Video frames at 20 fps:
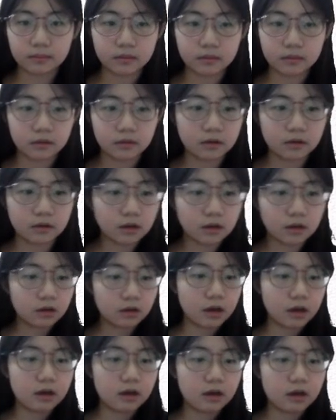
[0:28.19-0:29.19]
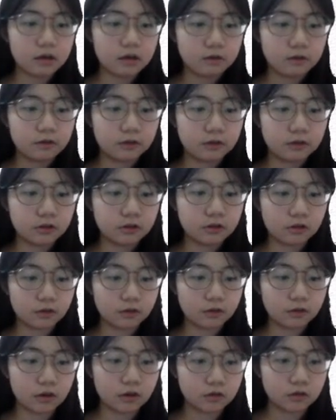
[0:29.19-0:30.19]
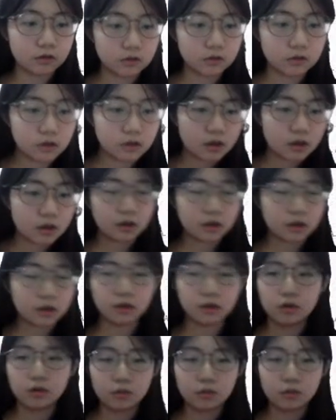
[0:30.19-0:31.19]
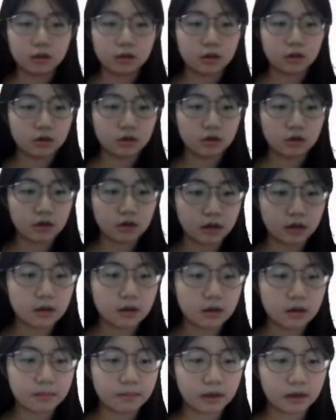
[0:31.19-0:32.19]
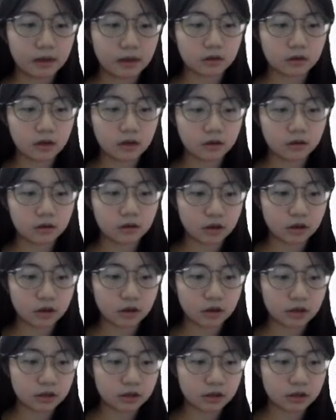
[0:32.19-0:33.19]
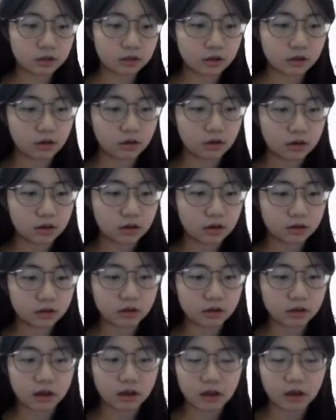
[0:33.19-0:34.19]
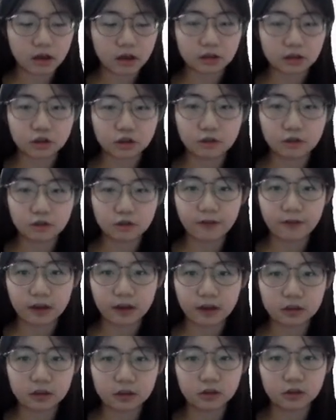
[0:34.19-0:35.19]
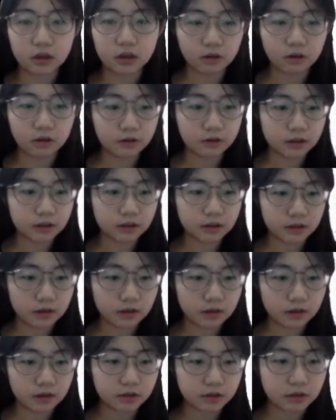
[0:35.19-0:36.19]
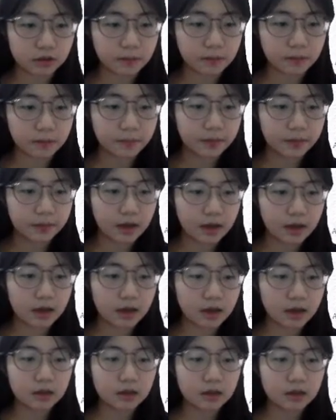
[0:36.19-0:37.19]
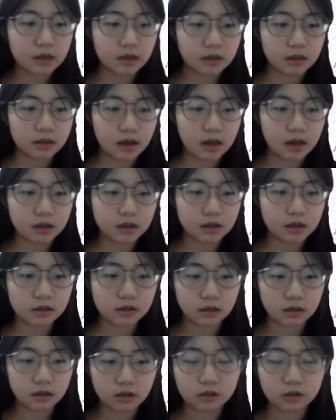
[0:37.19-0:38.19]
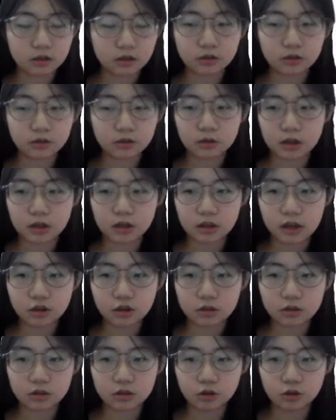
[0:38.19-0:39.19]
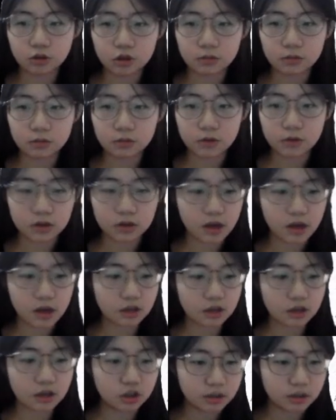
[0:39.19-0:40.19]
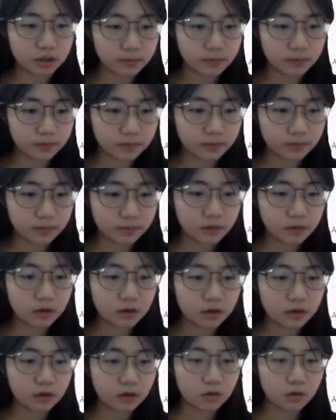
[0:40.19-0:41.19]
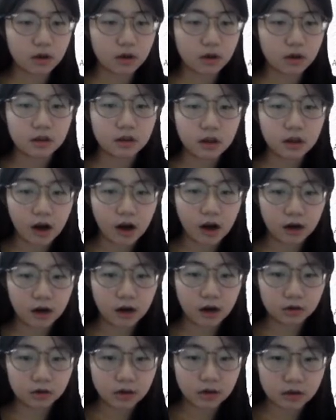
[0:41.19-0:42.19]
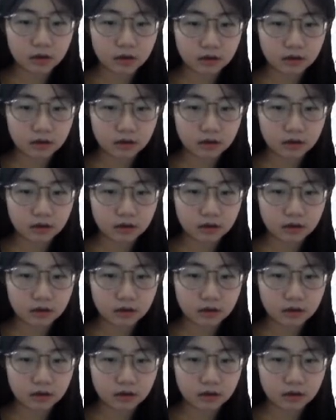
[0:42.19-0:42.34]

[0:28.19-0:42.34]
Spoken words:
Okay, first of all, we know that mitochondria is known as the energy factory of the cells, and it has a close relationship with aging. When ROS,